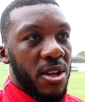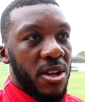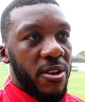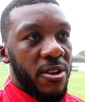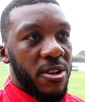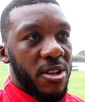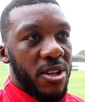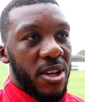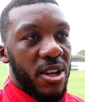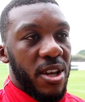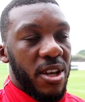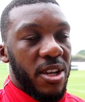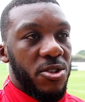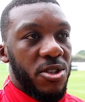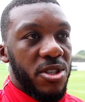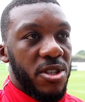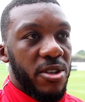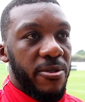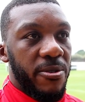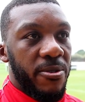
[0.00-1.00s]
the
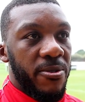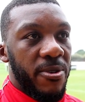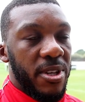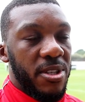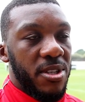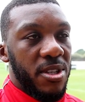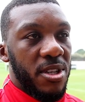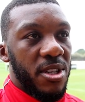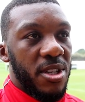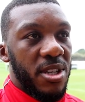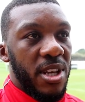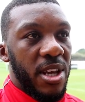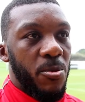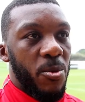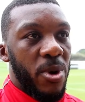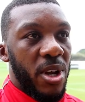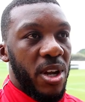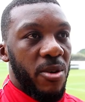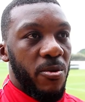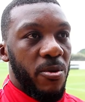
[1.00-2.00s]
injuries have affected the team
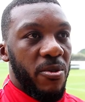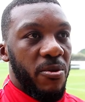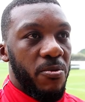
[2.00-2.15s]
really.